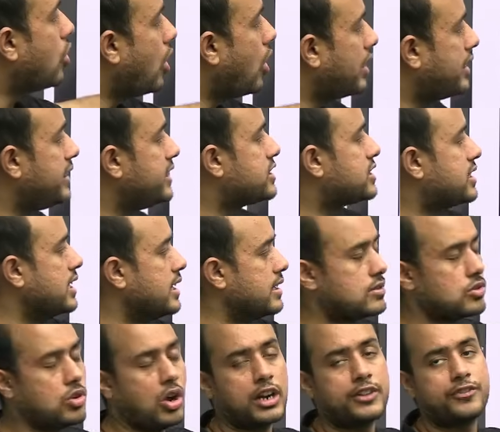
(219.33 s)
college
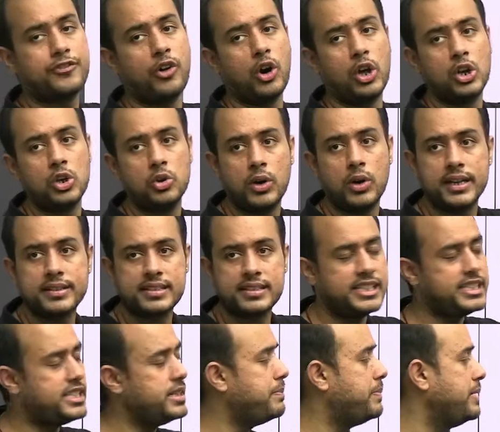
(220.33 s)
does not follow a
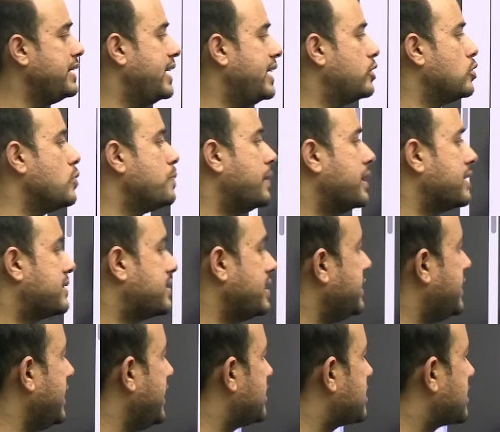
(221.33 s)
CGPA to
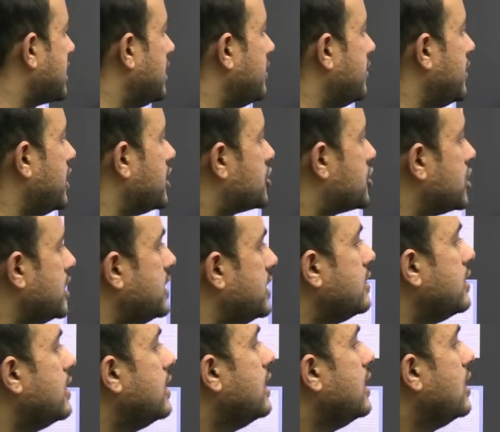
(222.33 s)
percentage
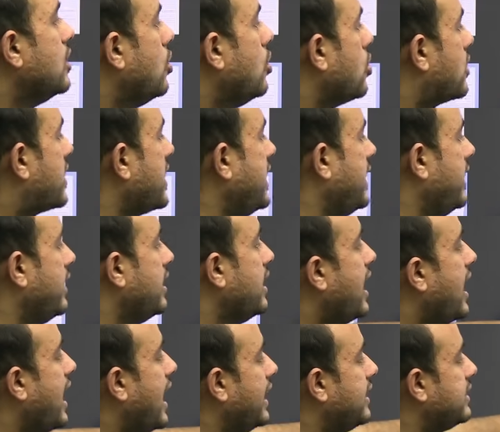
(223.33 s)
conversion. Okay.
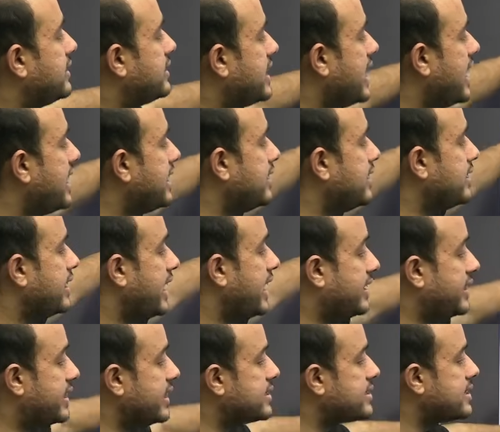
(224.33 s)
And then
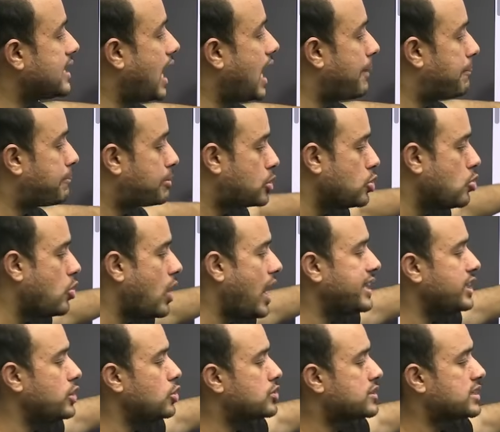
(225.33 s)
it is up to
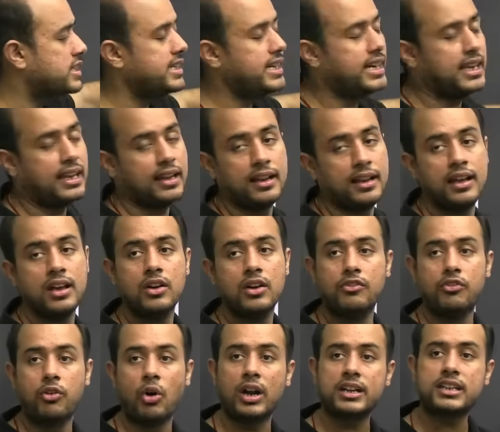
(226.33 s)
IOCL
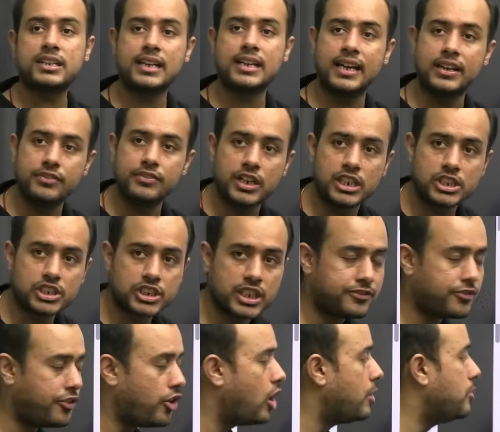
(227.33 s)
what
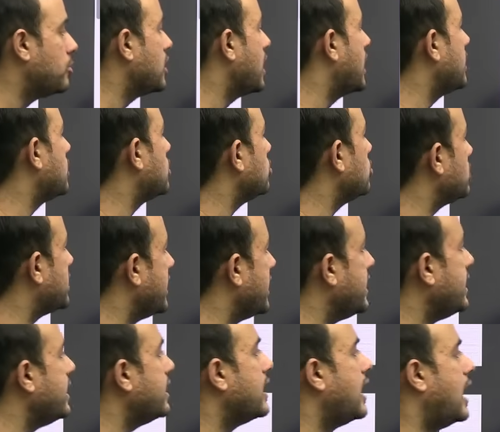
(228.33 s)
conversion formula do
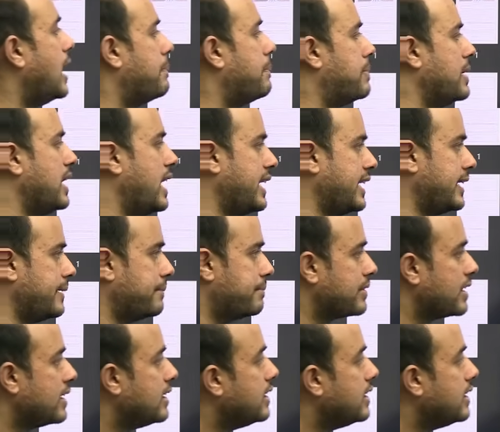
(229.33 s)
they apply.